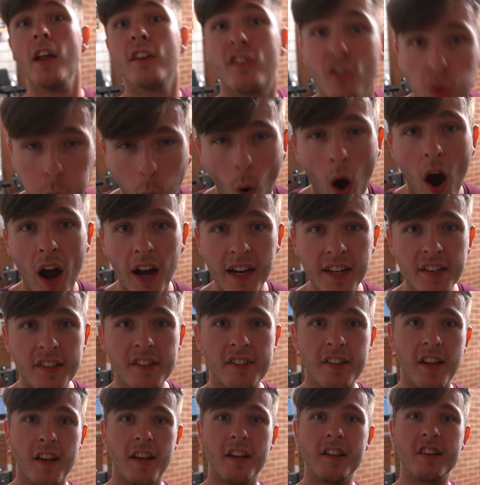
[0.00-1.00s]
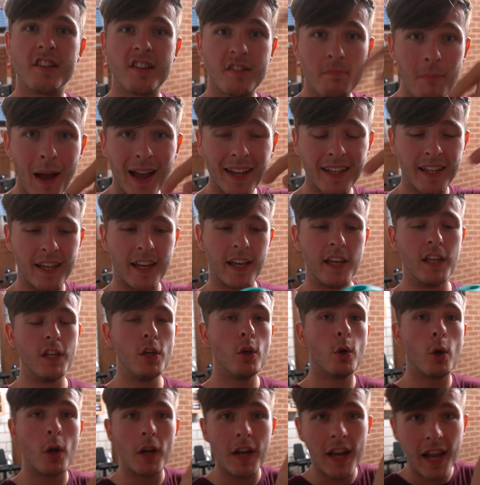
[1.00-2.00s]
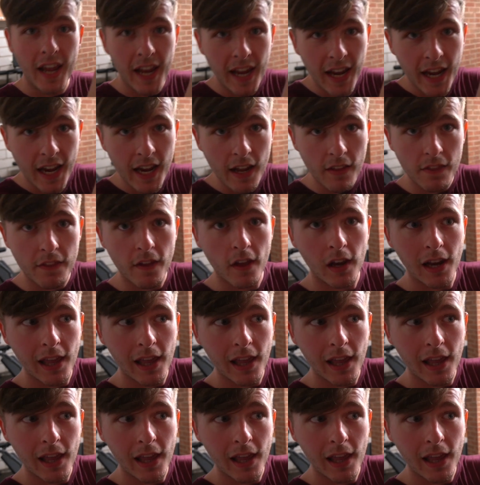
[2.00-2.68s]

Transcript: twice, smack it, you can hear the